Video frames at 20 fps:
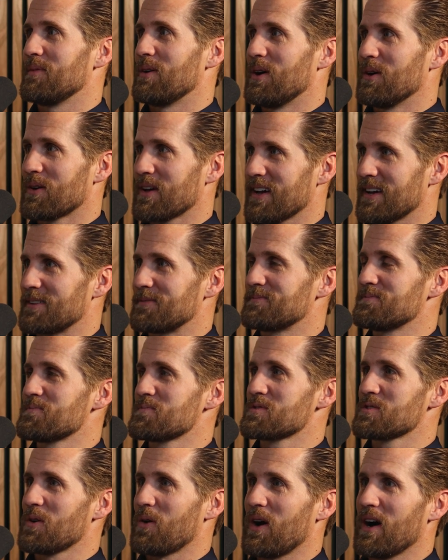Okay,
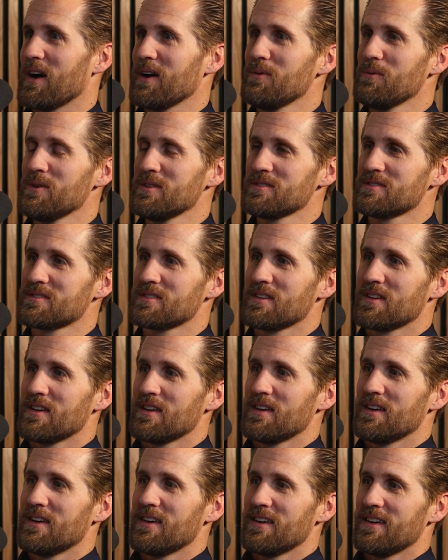so I was
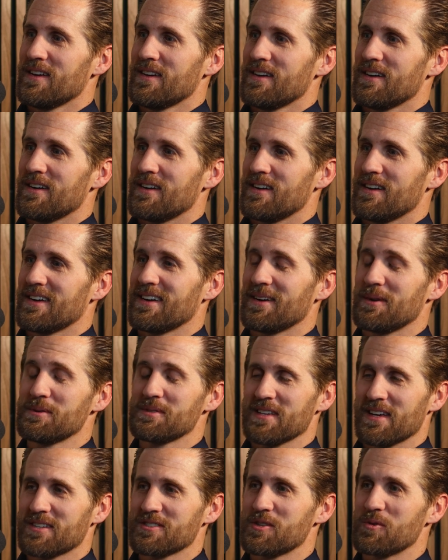
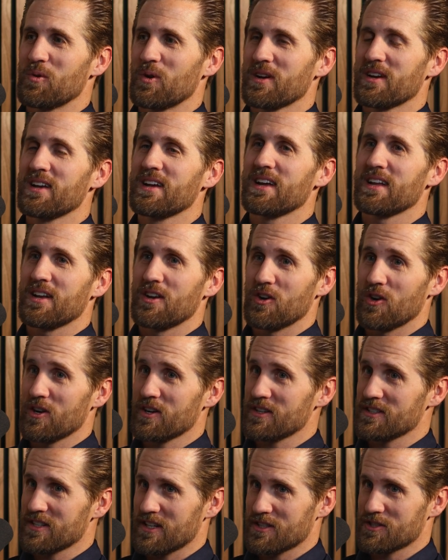actually working at an
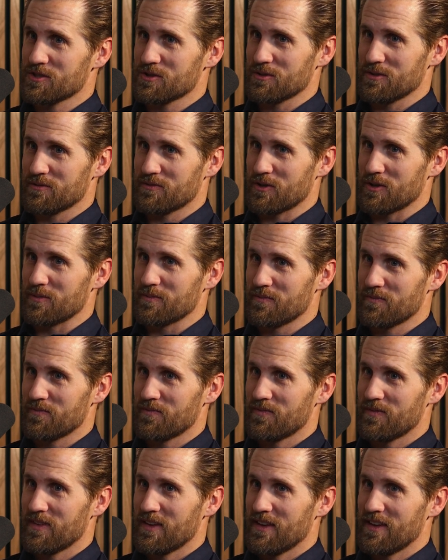architectural firm
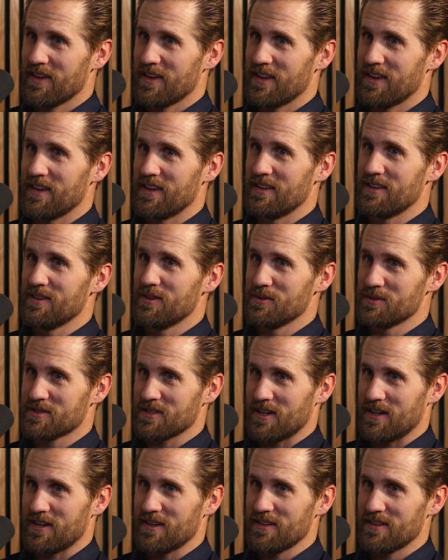in
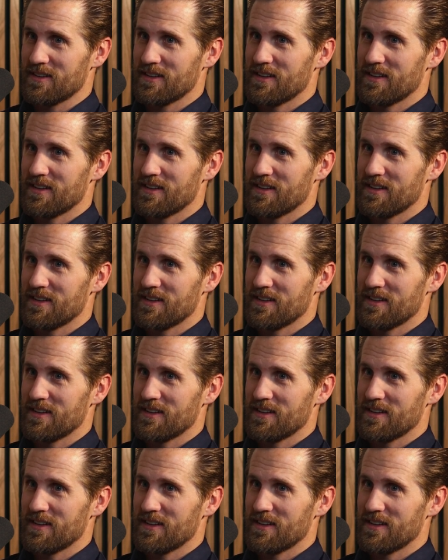Utah.